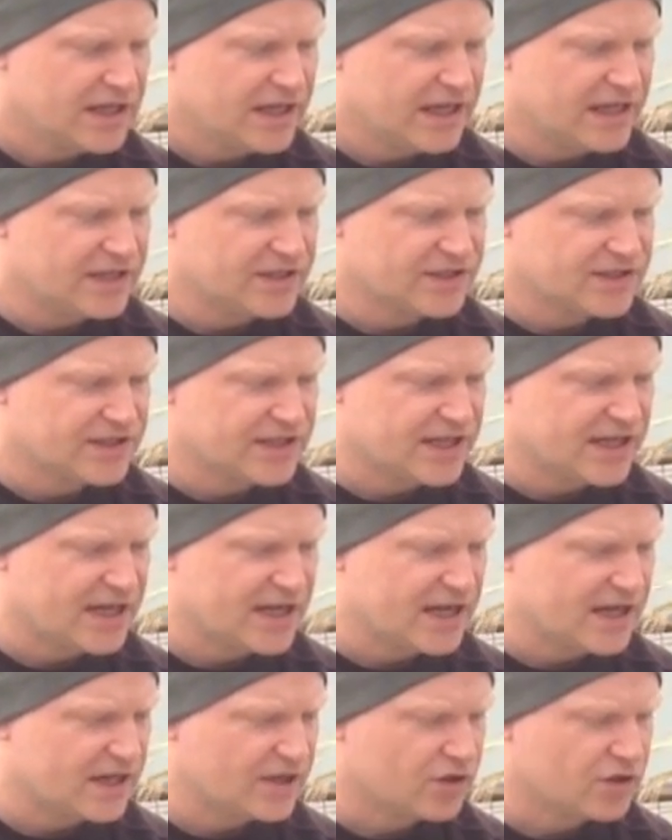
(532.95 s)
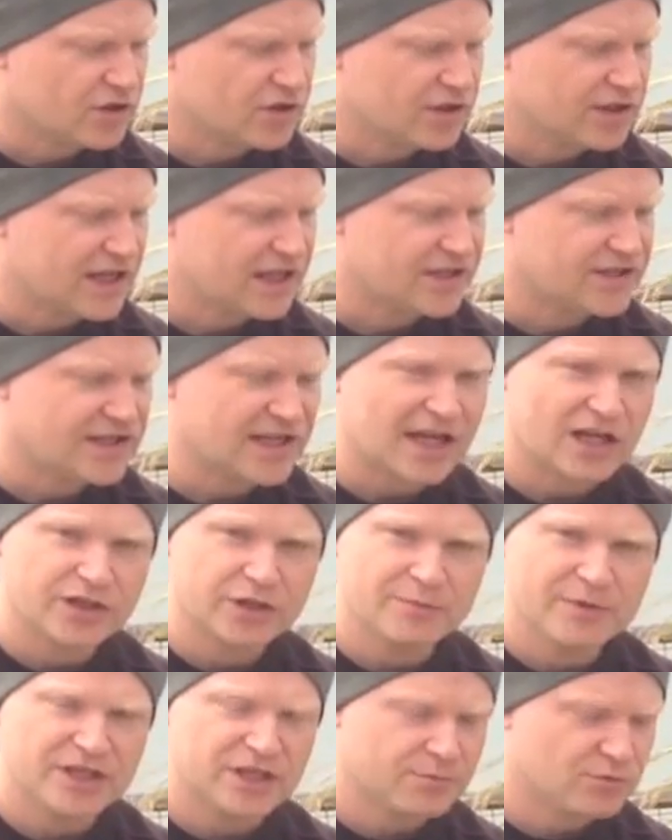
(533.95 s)
It's got a nice
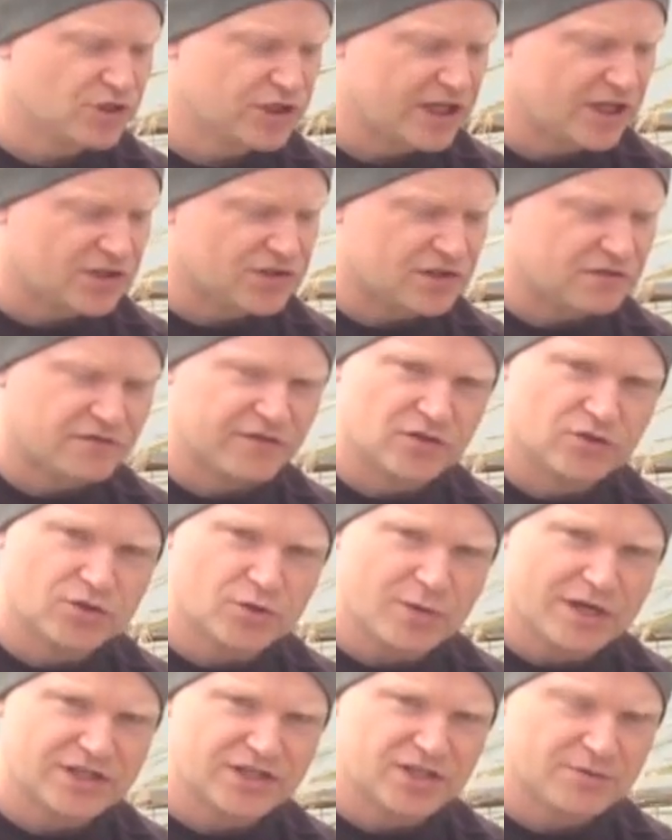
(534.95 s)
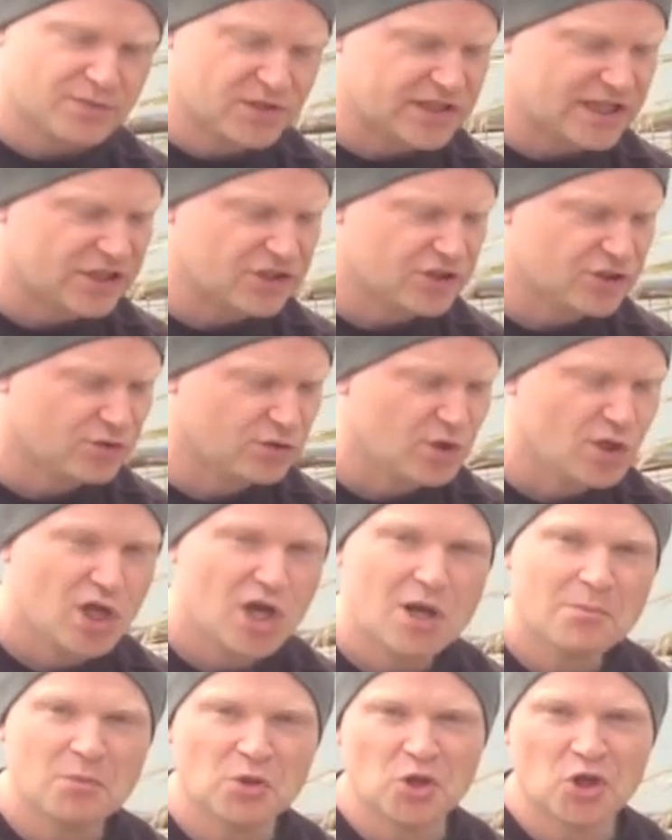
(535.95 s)
aluminium shell, so it feels quite substantial,
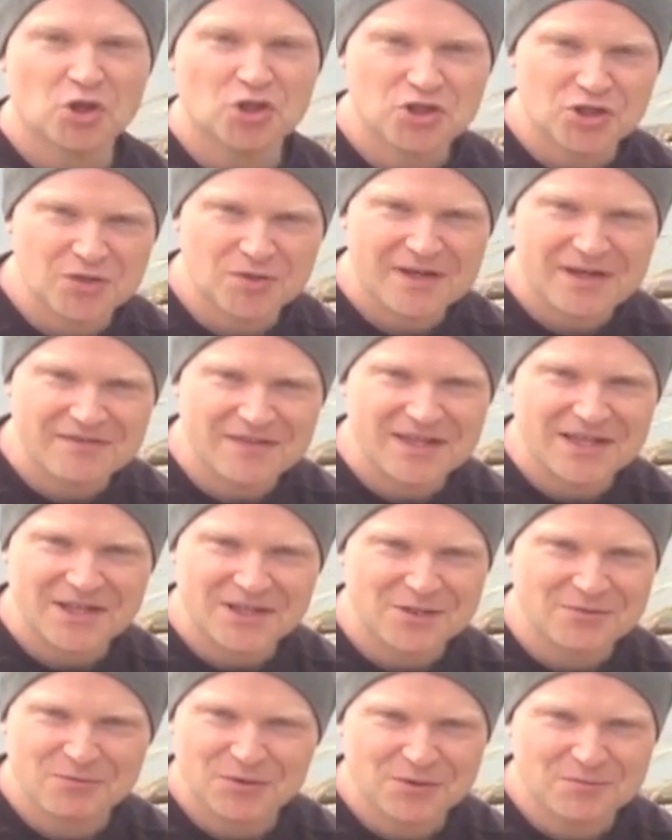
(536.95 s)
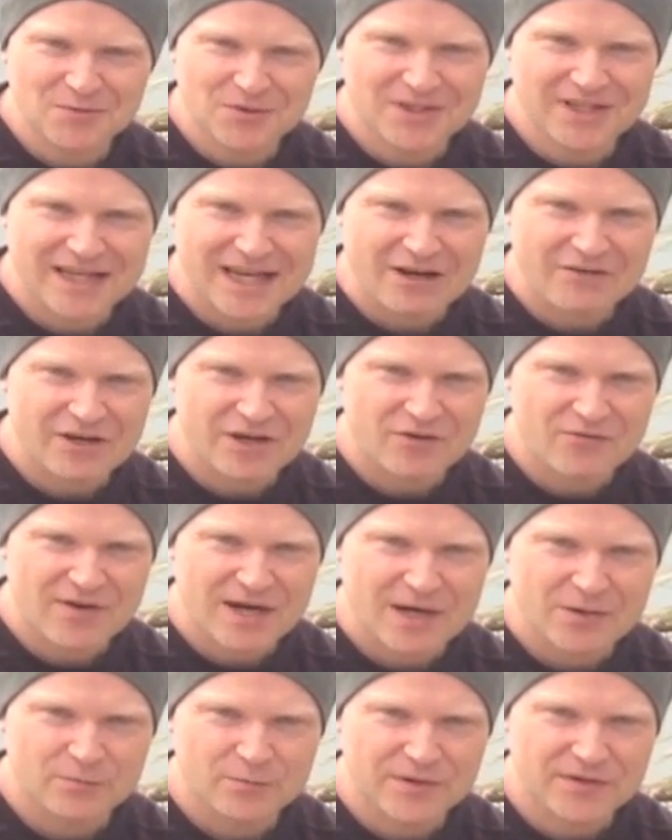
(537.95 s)
but not too heavy that you wouldn't want to carry it
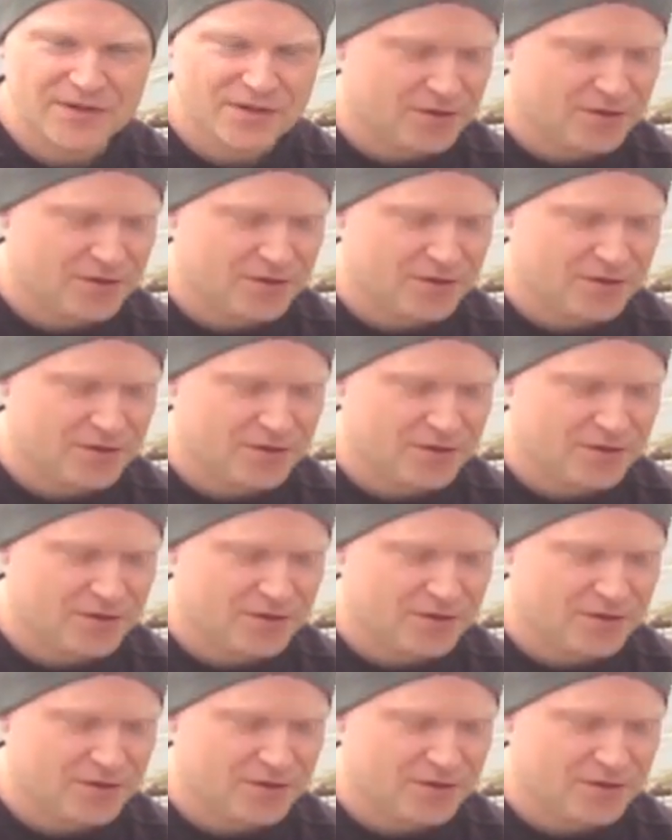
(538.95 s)
around with